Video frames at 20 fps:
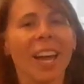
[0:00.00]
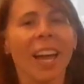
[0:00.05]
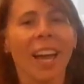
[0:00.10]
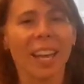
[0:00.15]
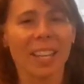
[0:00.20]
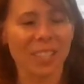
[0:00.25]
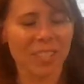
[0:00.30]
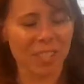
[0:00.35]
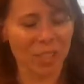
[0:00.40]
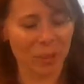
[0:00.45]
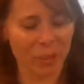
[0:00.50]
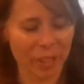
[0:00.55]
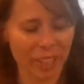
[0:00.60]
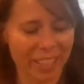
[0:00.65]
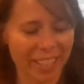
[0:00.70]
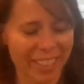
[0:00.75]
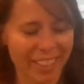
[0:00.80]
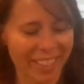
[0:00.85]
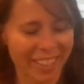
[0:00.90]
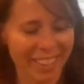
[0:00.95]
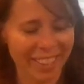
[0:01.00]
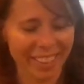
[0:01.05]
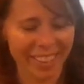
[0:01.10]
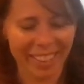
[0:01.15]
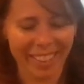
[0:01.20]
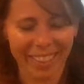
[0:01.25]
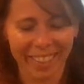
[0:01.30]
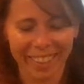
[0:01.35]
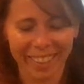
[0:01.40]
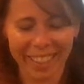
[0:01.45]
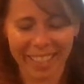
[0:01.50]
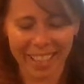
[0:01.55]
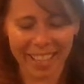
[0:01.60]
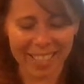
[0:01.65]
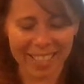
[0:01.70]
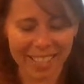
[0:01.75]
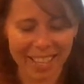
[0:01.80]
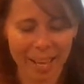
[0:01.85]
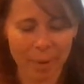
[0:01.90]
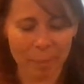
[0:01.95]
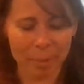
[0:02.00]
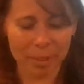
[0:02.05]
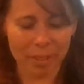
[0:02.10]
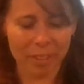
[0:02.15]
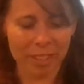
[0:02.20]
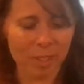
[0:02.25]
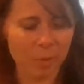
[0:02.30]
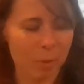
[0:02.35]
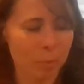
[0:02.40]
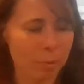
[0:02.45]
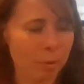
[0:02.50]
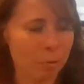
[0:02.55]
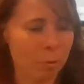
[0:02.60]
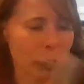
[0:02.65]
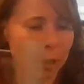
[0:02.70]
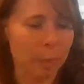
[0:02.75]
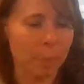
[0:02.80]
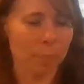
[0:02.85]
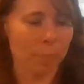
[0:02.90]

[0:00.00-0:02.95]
and so on. That hasn't happened on this one before.